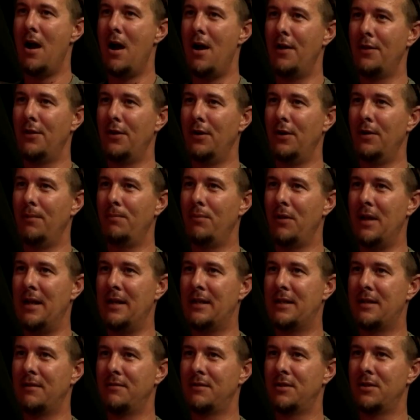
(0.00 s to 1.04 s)
Other
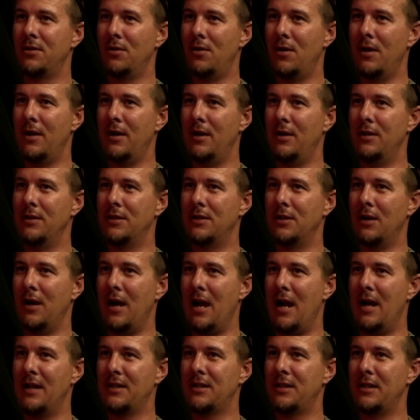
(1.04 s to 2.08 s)
plaintiffs' lawyers are
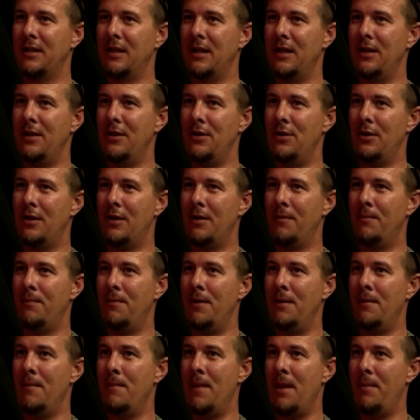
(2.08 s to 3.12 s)
asking that you
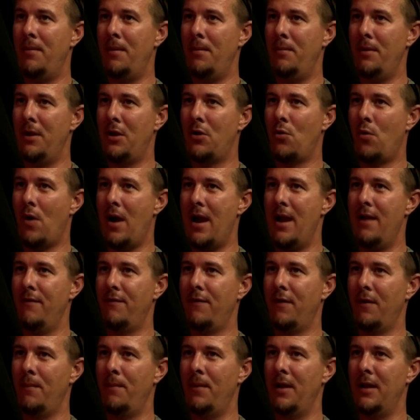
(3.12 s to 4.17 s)
could maybe be quiet
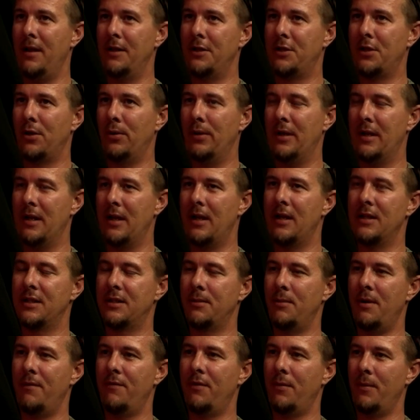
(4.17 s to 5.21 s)
for a bit until we can get some
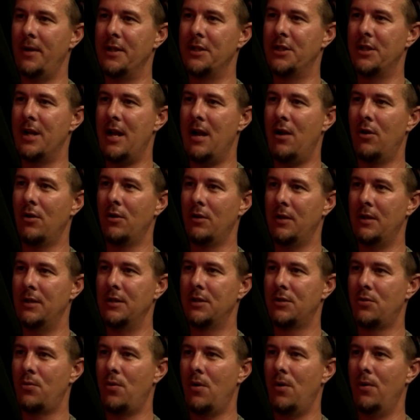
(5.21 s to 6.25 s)
information out, is
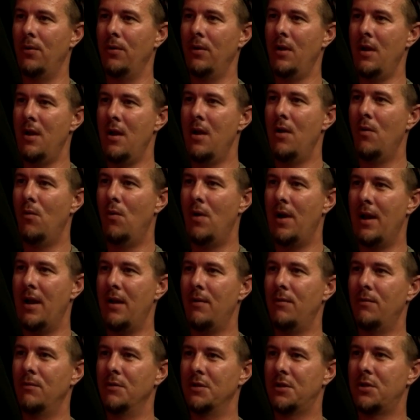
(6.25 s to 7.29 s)
quote,
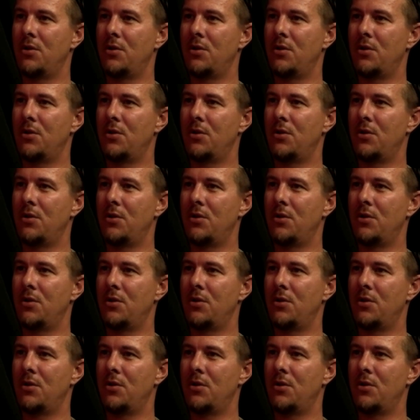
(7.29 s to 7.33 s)
what was